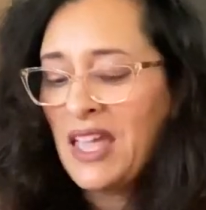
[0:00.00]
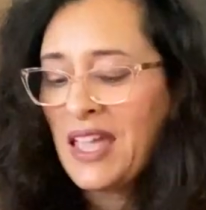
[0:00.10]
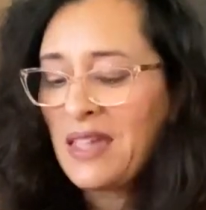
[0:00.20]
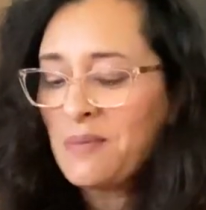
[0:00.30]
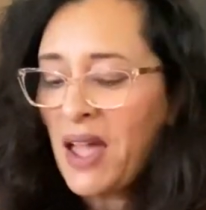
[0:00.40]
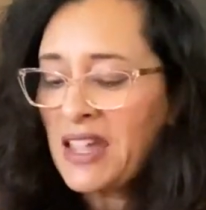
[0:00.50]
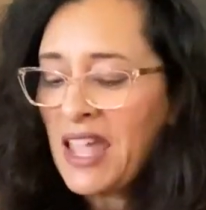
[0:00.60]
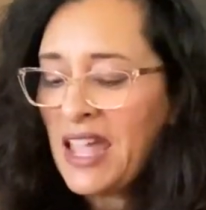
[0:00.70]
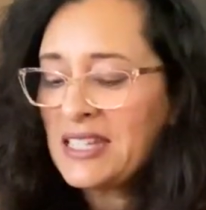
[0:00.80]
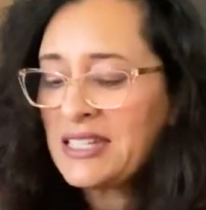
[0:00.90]
In my
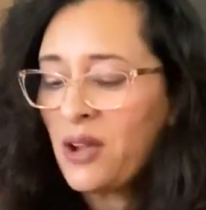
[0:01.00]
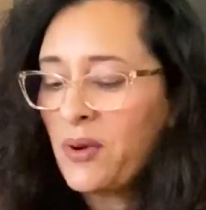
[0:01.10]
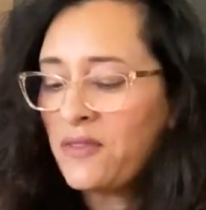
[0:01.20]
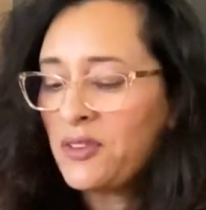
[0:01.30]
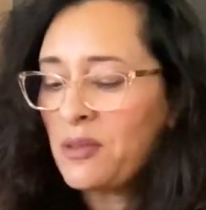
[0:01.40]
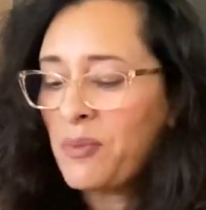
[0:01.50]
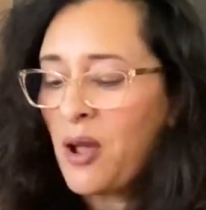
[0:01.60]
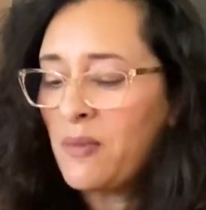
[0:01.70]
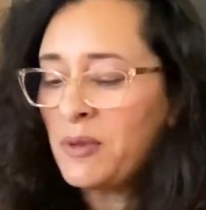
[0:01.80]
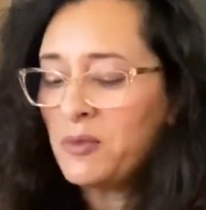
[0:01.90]
case, however, the
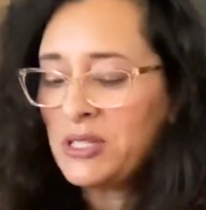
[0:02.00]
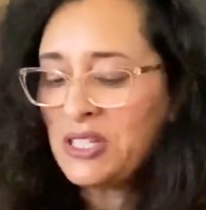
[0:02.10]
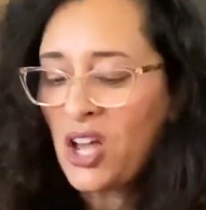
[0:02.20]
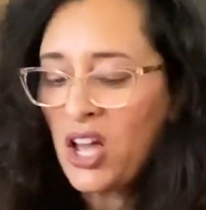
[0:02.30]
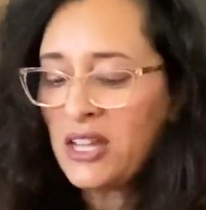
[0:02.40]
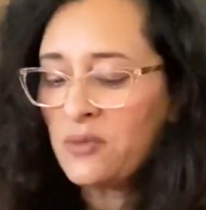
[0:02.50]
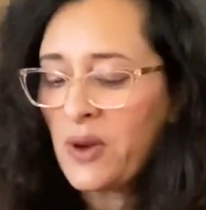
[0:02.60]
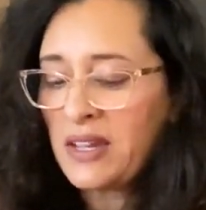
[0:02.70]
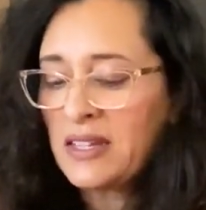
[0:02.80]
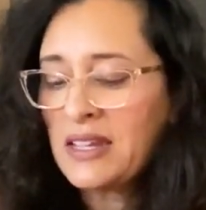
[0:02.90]
problem was not in
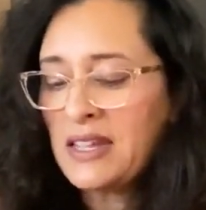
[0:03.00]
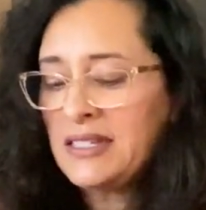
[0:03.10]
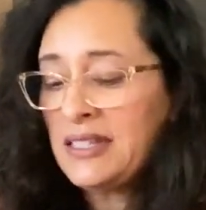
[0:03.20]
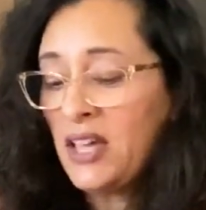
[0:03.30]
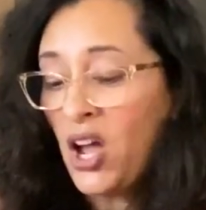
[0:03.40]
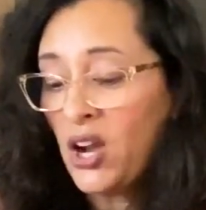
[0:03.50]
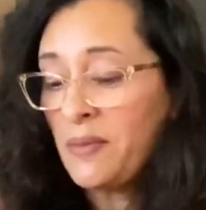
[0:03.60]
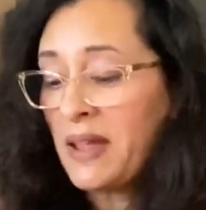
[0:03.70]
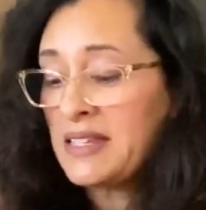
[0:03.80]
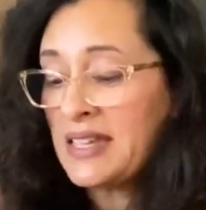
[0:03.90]
recognizing the harm
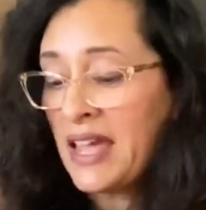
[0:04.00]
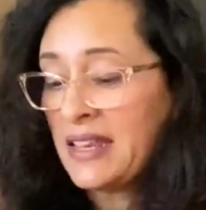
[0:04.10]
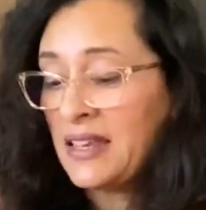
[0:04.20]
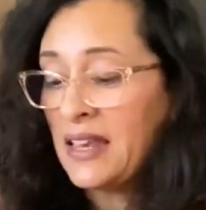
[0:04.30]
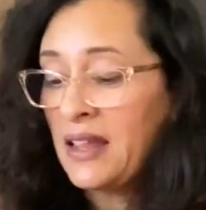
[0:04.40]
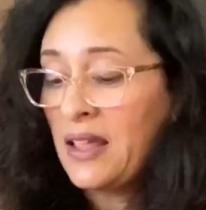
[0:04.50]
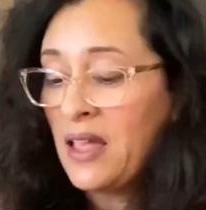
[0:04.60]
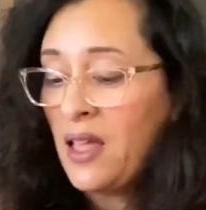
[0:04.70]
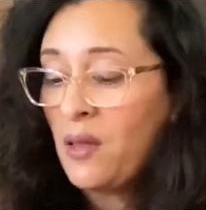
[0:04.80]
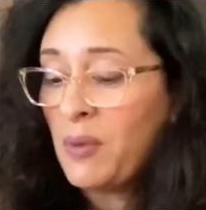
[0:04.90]
I'd done,
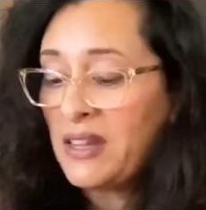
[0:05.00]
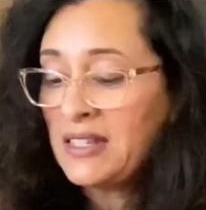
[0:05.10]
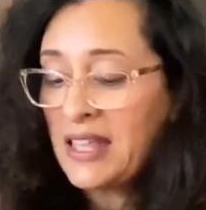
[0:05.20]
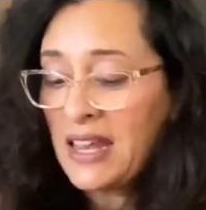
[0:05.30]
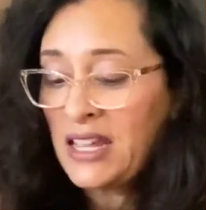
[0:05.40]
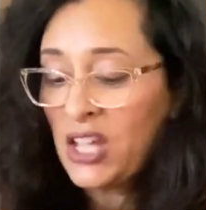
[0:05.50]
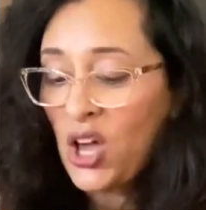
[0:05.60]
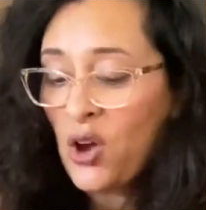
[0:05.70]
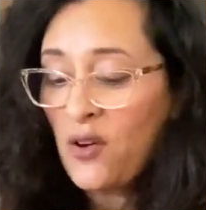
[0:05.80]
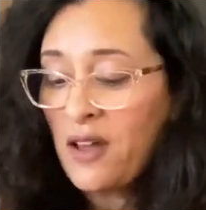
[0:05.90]
but in letting
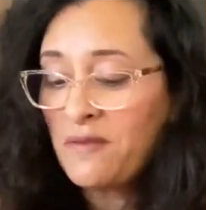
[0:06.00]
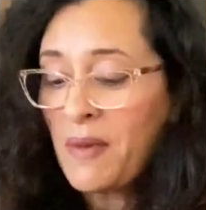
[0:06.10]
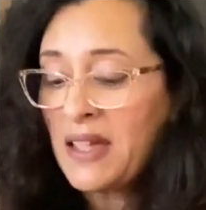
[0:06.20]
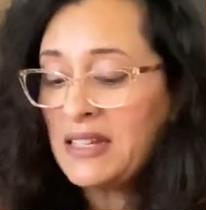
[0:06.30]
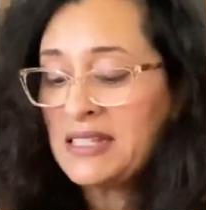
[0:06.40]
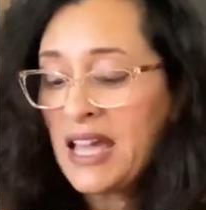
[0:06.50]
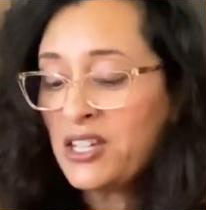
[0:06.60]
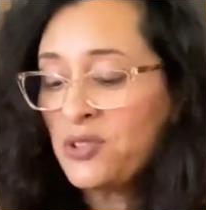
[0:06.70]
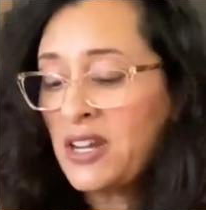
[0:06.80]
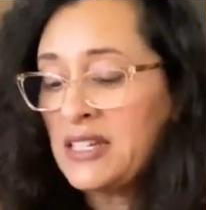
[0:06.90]
go of my
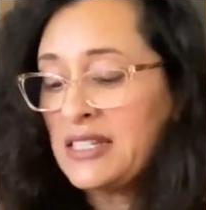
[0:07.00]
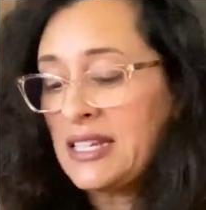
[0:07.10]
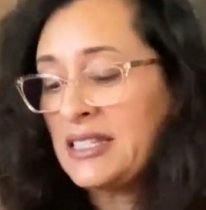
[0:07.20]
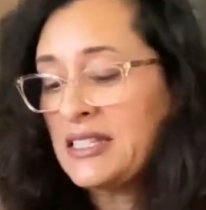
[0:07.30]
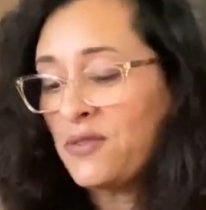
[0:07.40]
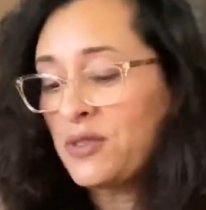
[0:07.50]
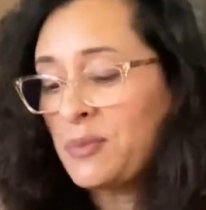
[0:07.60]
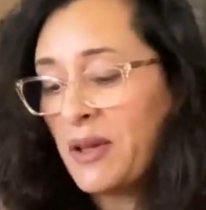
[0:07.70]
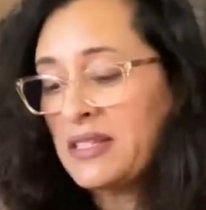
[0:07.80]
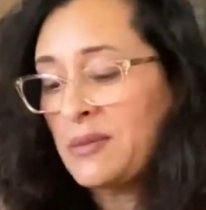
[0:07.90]
exaggerated sense of
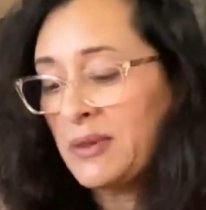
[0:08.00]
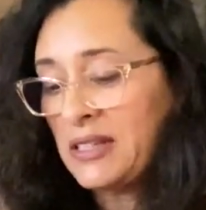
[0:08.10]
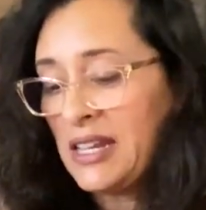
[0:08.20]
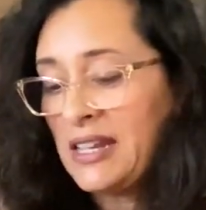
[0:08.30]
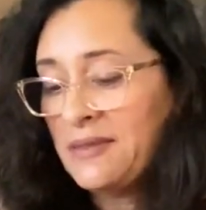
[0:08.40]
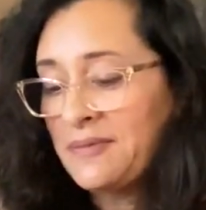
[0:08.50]
responsibility.